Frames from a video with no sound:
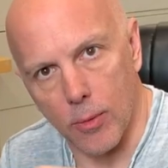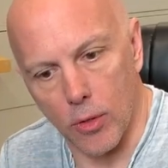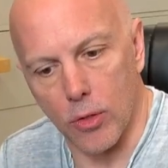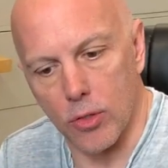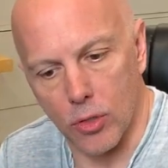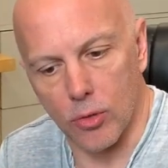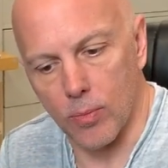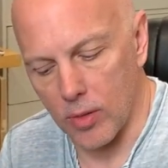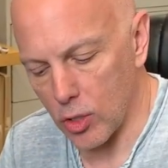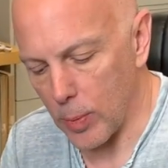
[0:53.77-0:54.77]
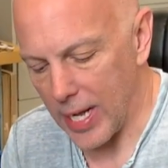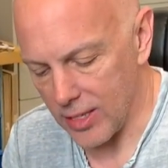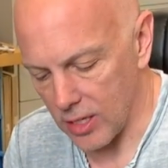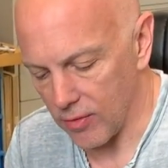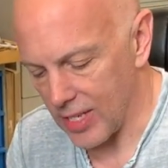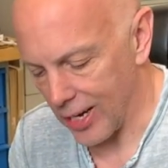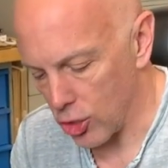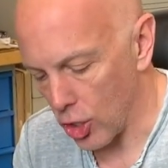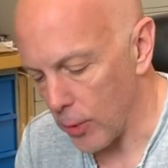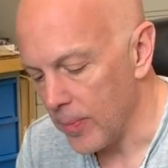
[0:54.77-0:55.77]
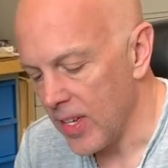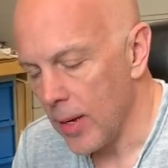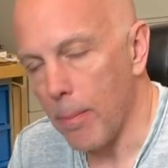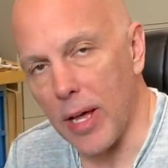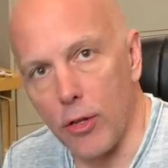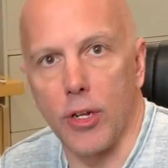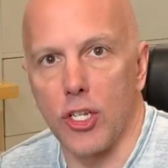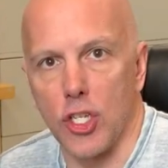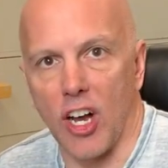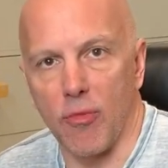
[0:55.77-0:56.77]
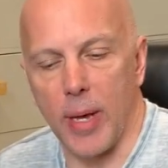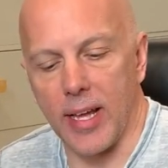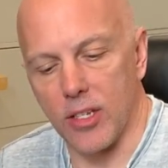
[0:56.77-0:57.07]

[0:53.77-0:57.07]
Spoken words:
or those little spots of texture, better than a soft pad.